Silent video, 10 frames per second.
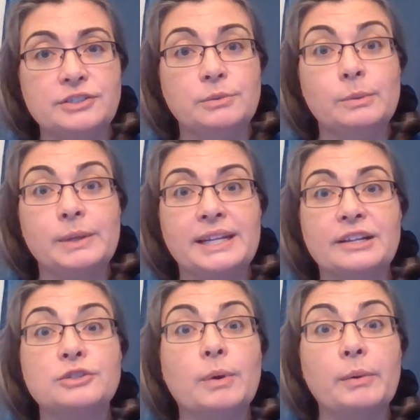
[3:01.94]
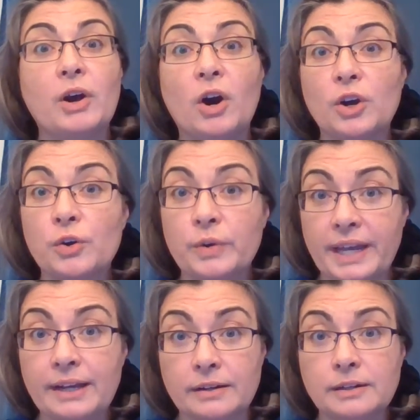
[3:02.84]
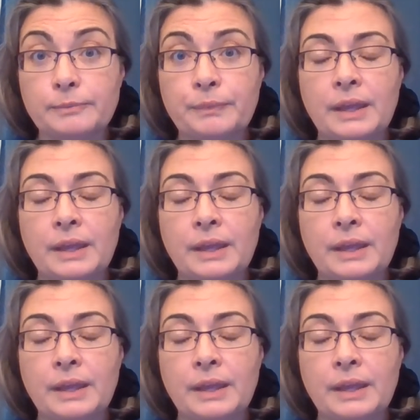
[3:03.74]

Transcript: to when we connect to what we call Creator.